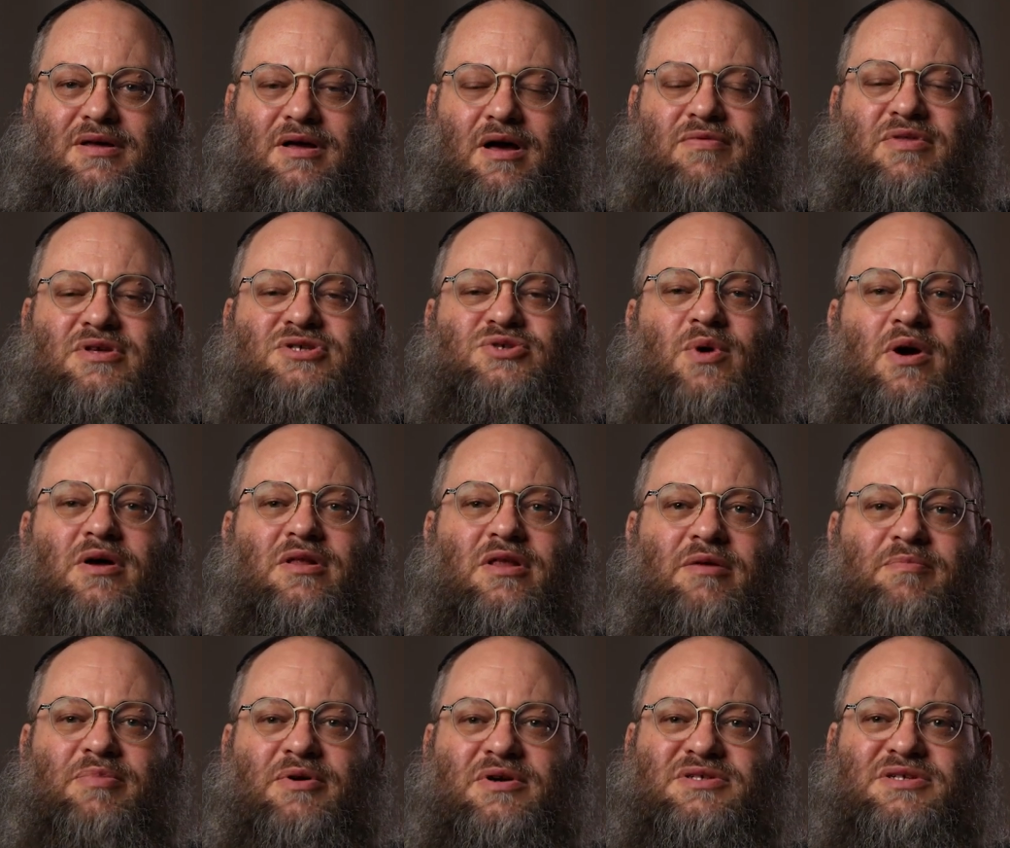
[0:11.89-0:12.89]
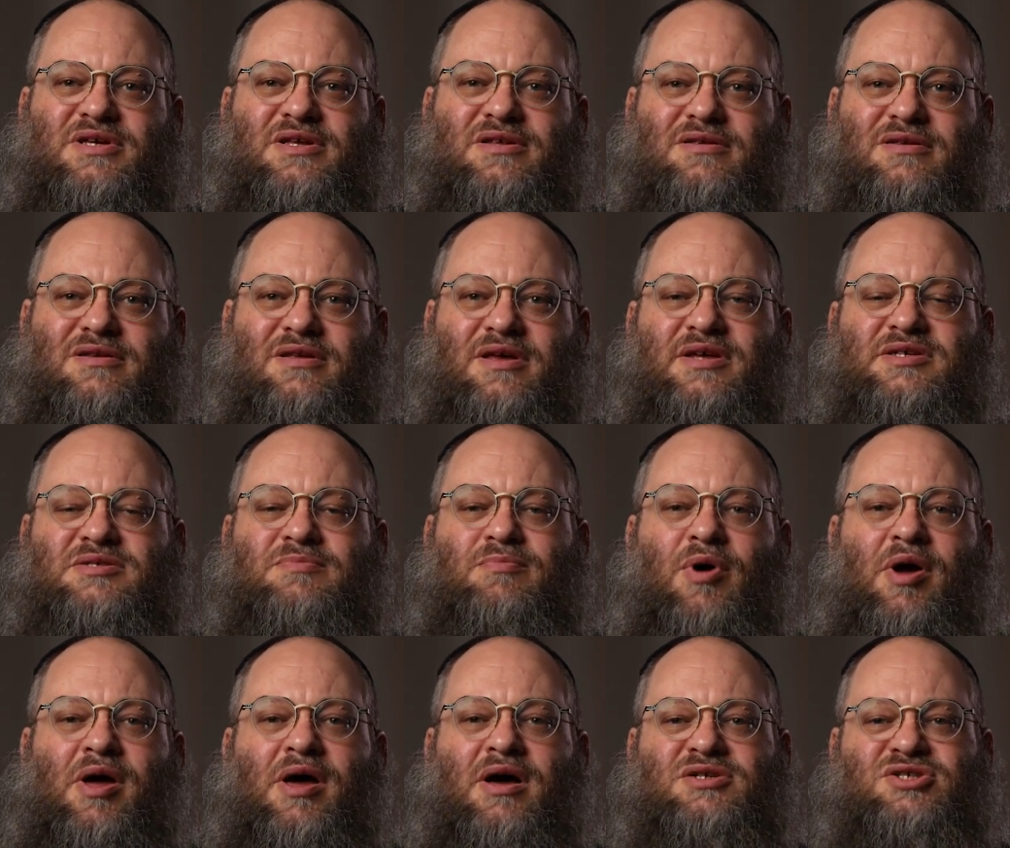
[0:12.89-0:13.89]
of the struggling person, is
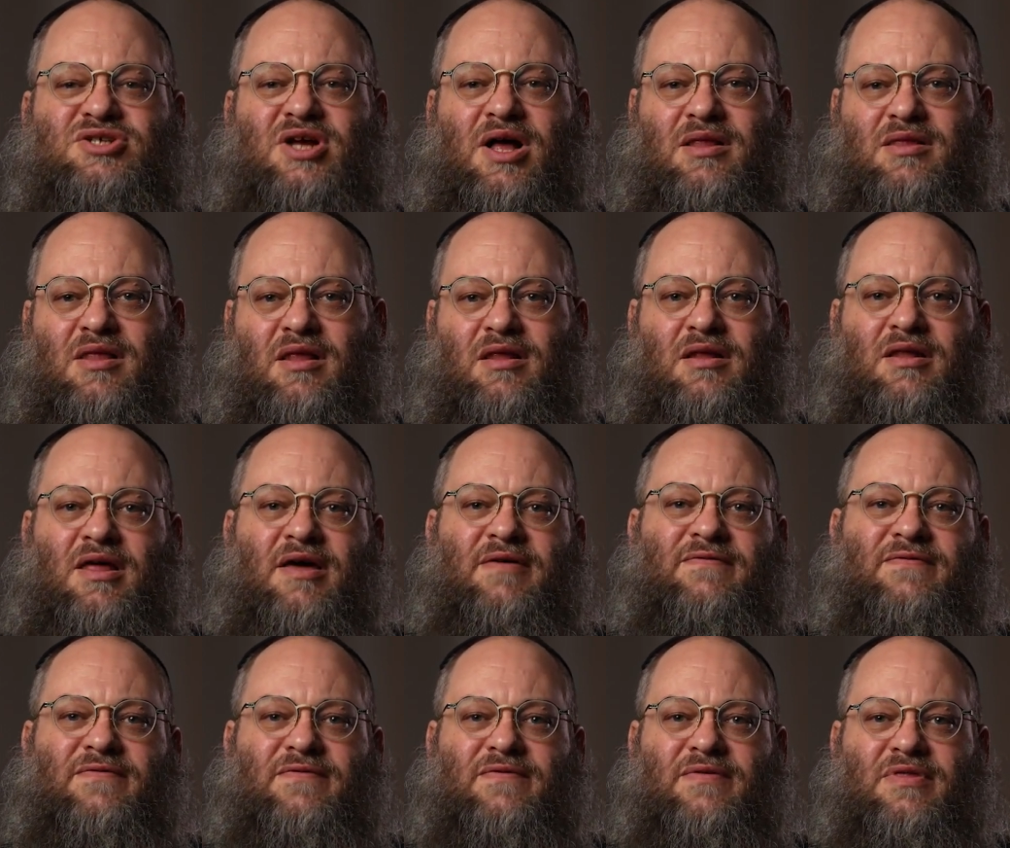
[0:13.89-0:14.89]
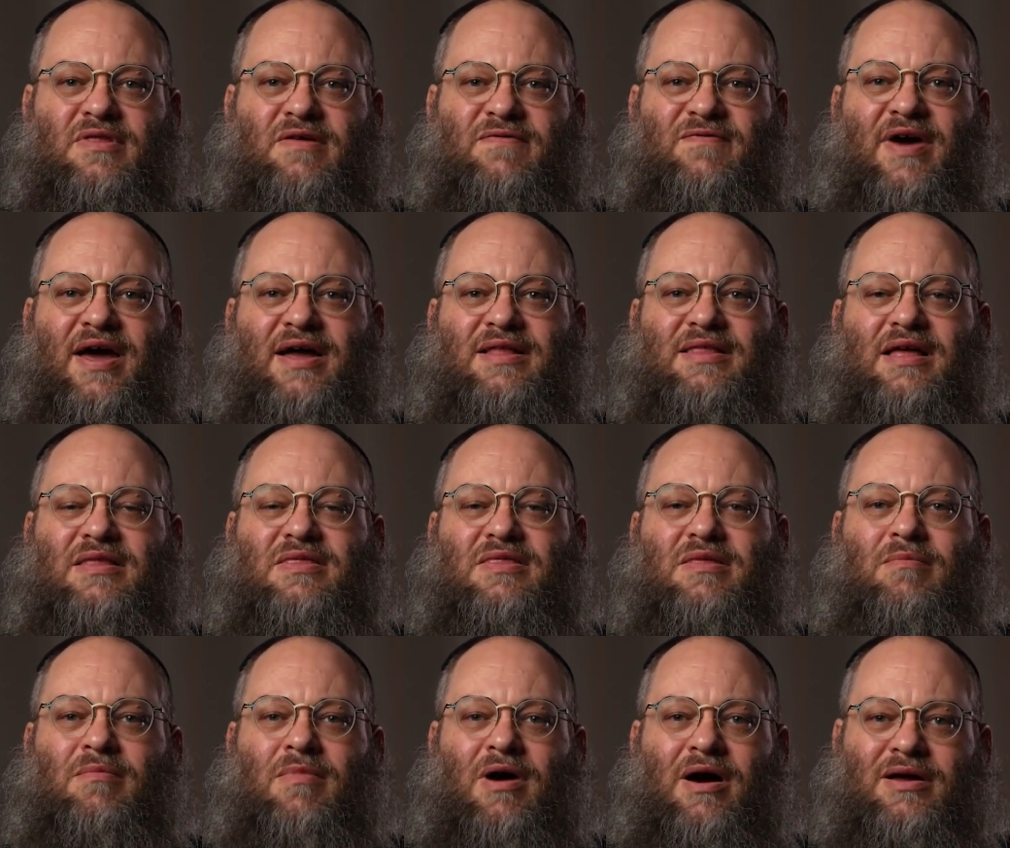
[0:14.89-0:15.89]
Moyach Shalt al-Alev, the fact that
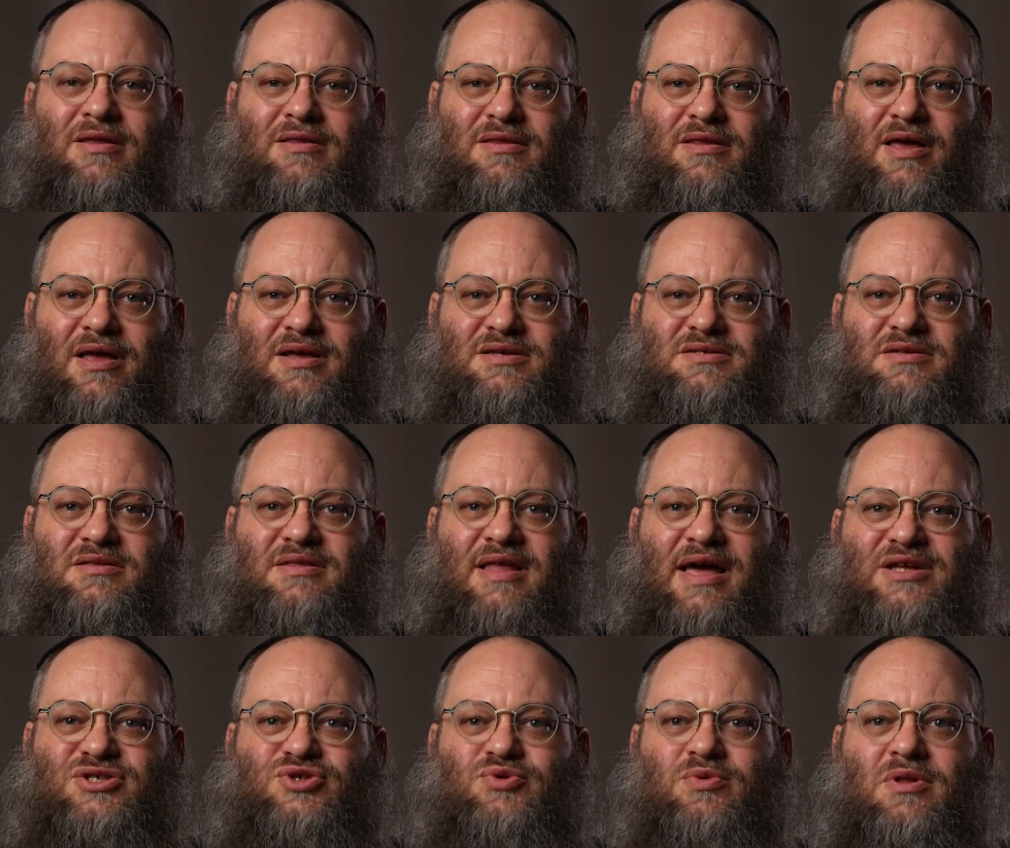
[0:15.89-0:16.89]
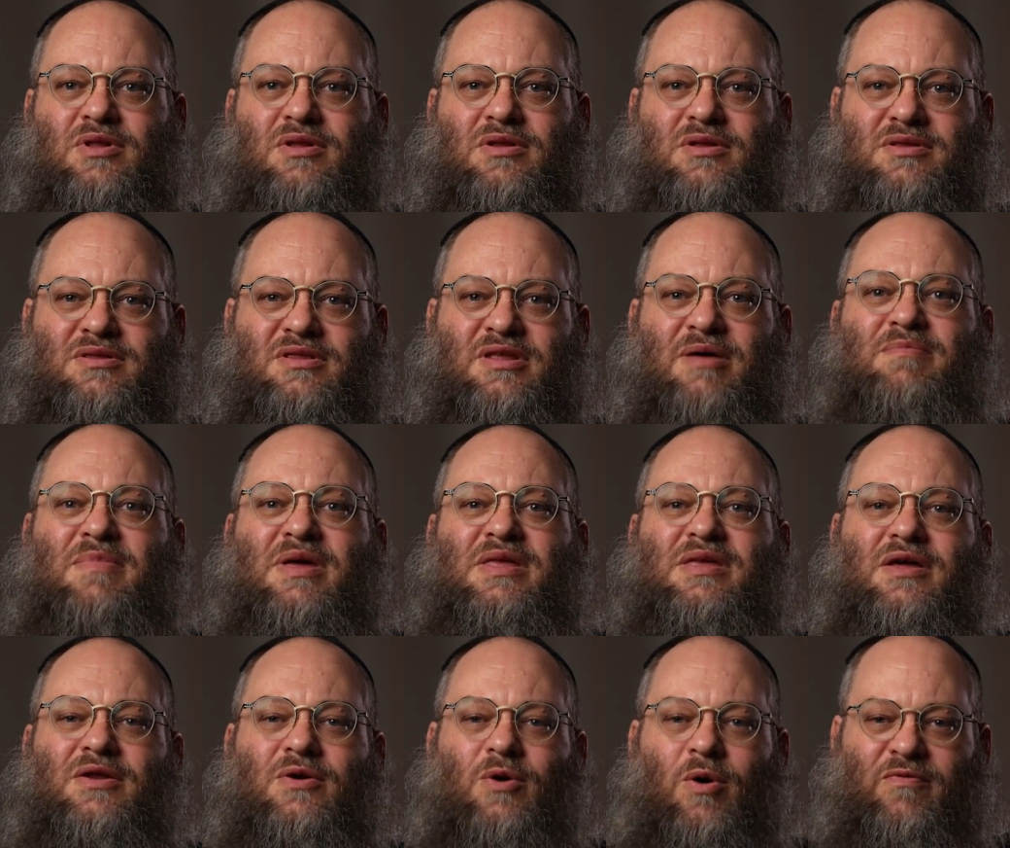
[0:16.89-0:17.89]
the mind has natural
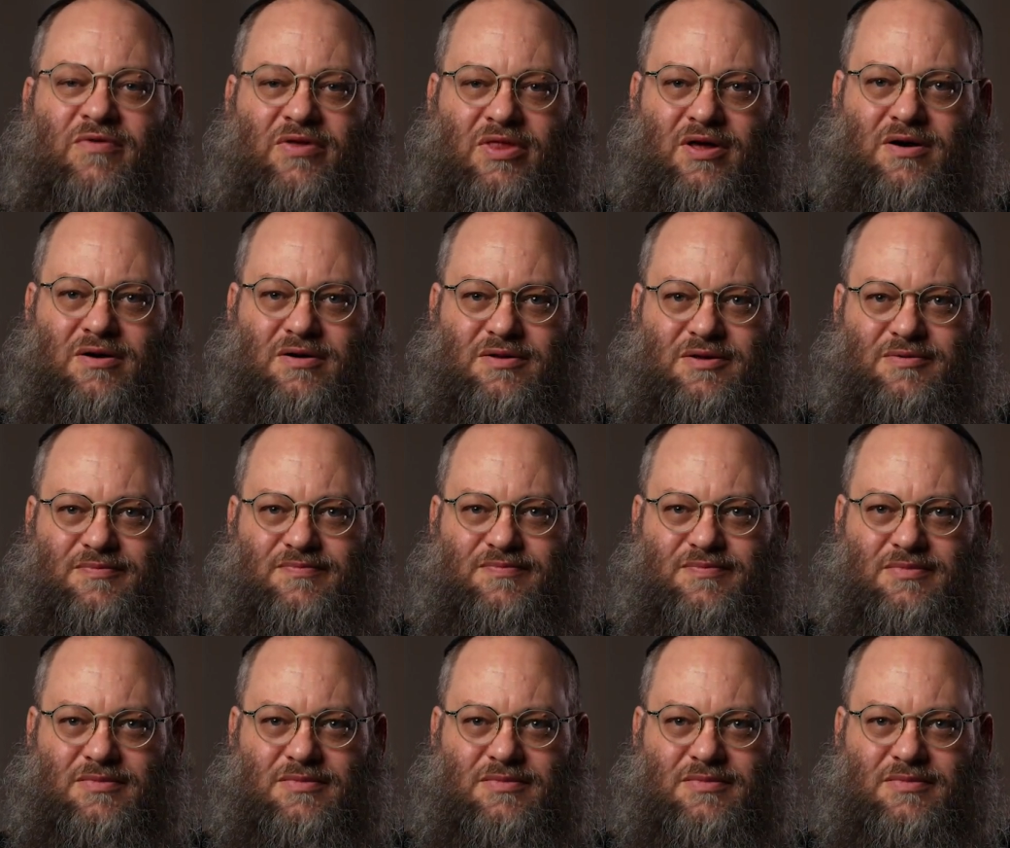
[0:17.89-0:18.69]
dominion over the heart.